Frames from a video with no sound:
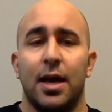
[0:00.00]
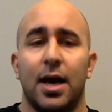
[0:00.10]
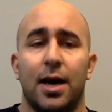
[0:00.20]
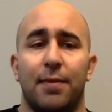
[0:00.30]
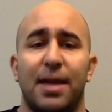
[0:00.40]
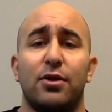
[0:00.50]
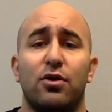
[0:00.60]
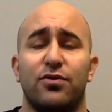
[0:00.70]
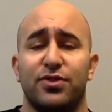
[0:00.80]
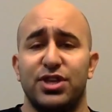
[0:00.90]
My
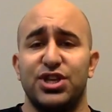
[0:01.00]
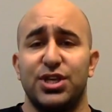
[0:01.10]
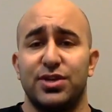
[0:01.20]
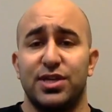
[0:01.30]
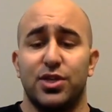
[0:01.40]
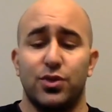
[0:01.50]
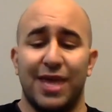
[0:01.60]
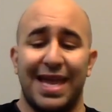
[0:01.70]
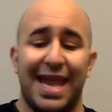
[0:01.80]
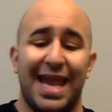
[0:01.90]
goal for this year is to do
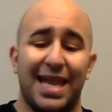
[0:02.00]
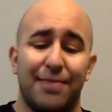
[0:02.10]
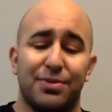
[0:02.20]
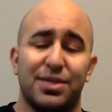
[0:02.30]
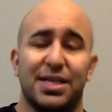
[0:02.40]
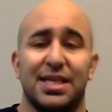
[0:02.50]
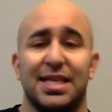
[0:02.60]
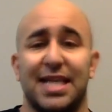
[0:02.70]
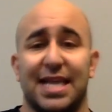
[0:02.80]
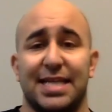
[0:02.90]
that 80% of the
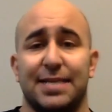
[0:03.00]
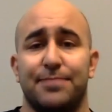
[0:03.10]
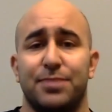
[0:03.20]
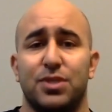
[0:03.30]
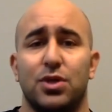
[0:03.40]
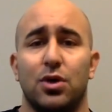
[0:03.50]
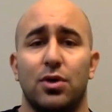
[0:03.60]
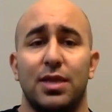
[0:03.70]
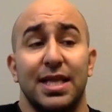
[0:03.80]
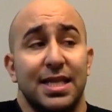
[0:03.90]
days. So,
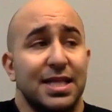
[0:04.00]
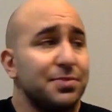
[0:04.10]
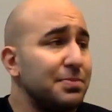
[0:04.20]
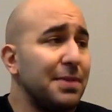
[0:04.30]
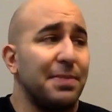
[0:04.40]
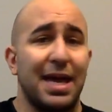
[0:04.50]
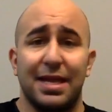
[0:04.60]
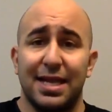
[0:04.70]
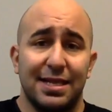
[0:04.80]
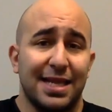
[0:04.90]
and that's not bad.
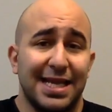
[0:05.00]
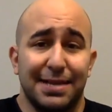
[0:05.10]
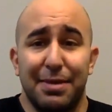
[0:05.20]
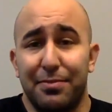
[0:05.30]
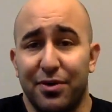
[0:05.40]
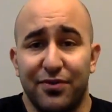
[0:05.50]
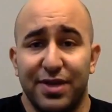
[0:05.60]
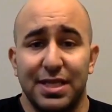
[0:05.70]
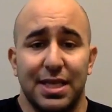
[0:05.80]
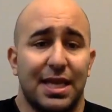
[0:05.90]
Again, guys, I'm not
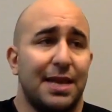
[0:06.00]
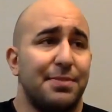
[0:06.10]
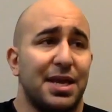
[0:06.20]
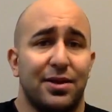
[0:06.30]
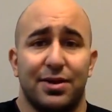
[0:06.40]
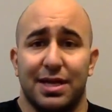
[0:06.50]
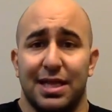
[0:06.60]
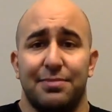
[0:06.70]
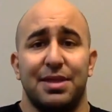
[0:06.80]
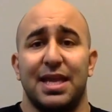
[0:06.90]
perfect, and I'm not here to
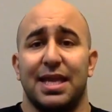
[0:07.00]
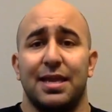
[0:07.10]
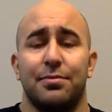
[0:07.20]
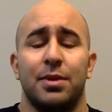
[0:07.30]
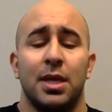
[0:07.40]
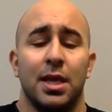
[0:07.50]
claim that I am.